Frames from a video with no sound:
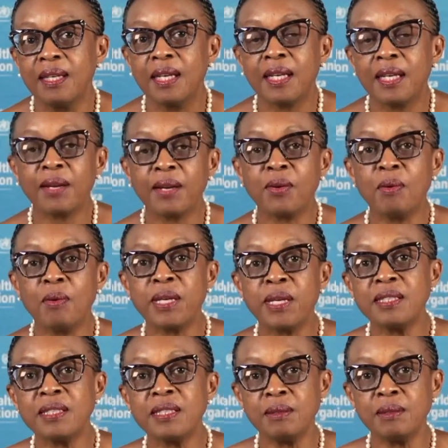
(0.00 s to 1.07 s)
And I
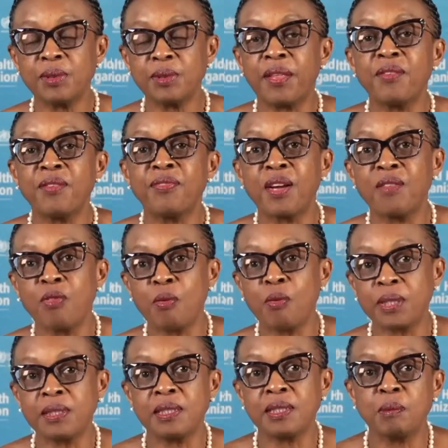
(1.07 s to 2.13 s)
commend South Africa for
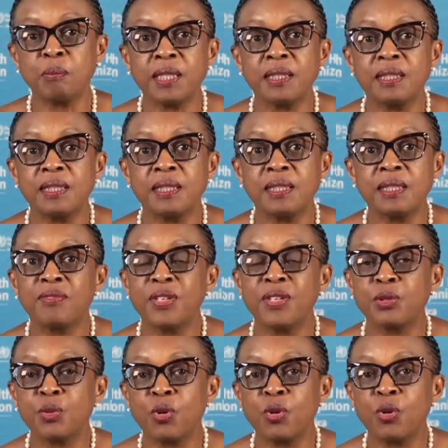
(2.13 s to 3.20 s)
participating in the
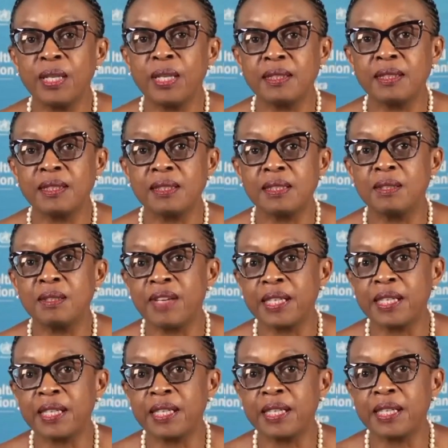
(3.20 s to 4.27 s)
first COVID-19
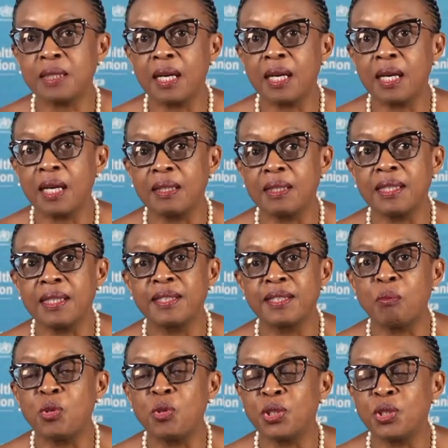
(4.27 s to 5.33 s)
vaccine trial in the
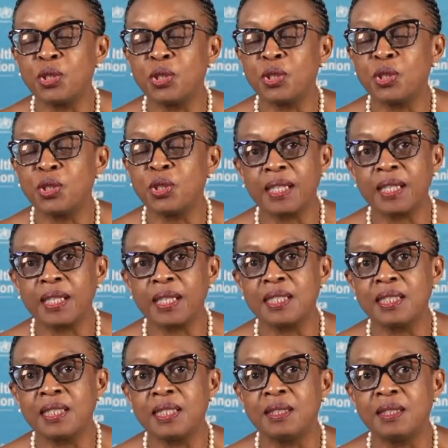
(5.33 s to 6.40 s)
WHO African
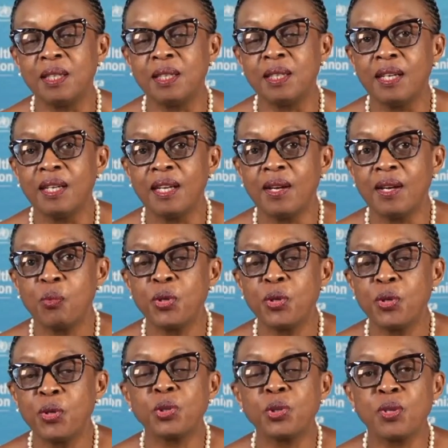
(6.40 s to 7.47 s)
region.
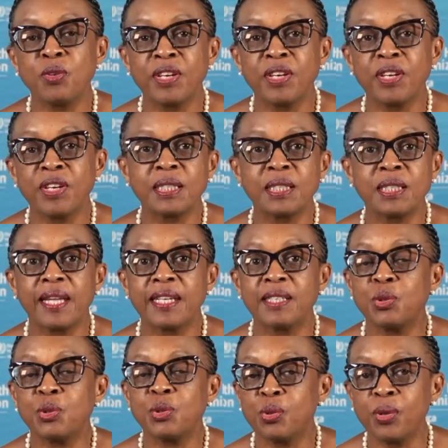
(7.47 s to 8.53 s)
We'd also very much
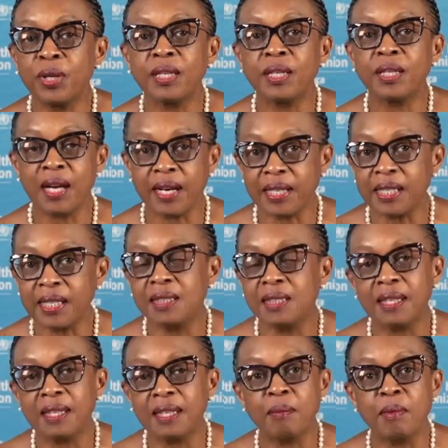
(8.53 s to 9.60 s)
like to encourage
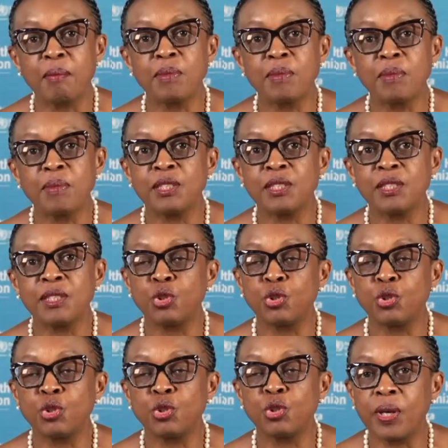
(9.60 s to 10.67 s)
other member states to
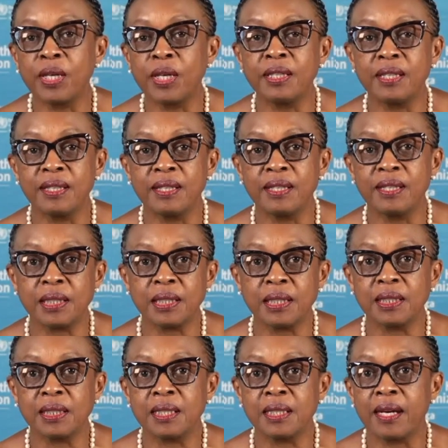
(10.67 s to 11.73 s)
join the vaccine
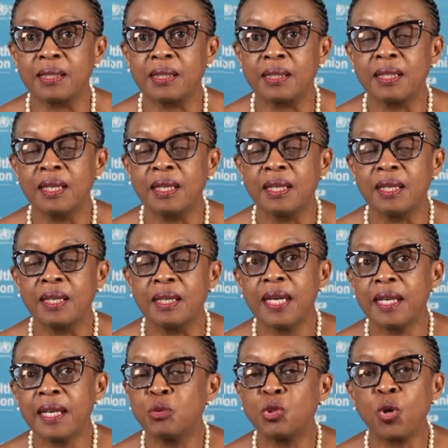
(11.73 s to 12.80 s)
trials. And
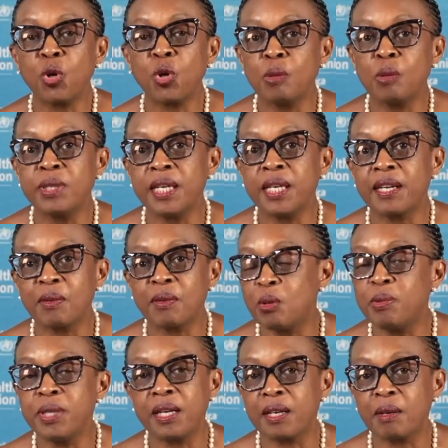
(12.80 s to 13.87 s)
I'm sure we'll be
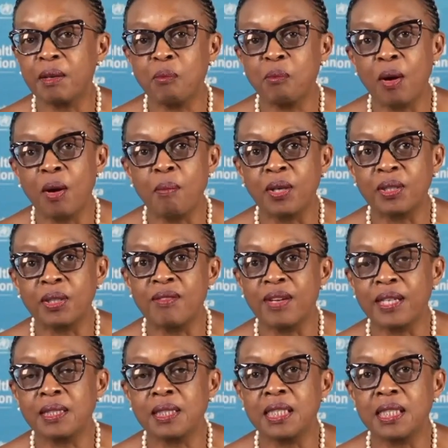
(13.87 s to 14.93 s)
hearing more about the
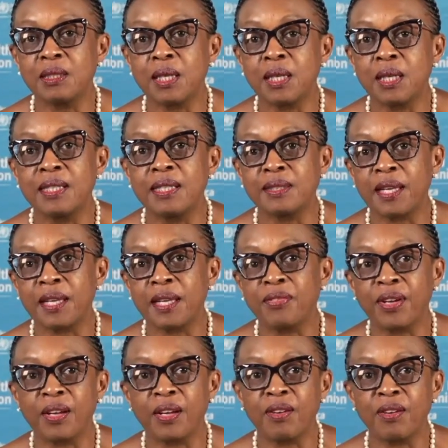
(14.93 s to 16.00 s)
vaccine trial in South
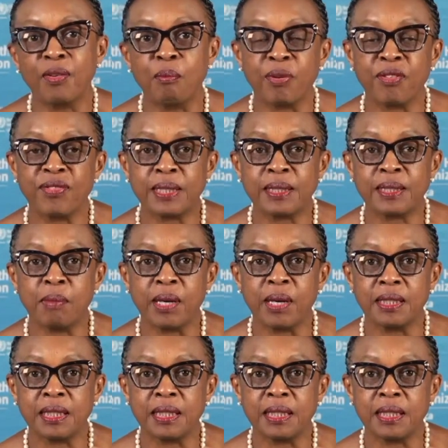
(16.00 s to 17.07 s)
Africa from Professor
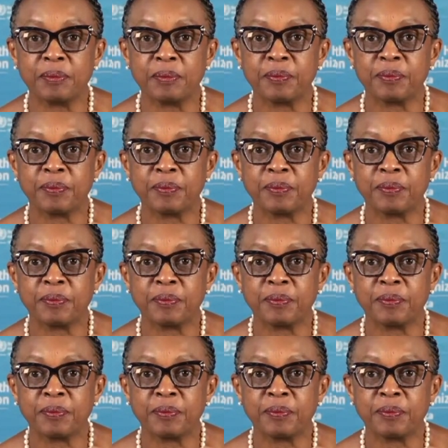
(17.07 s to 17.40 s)
Madhi.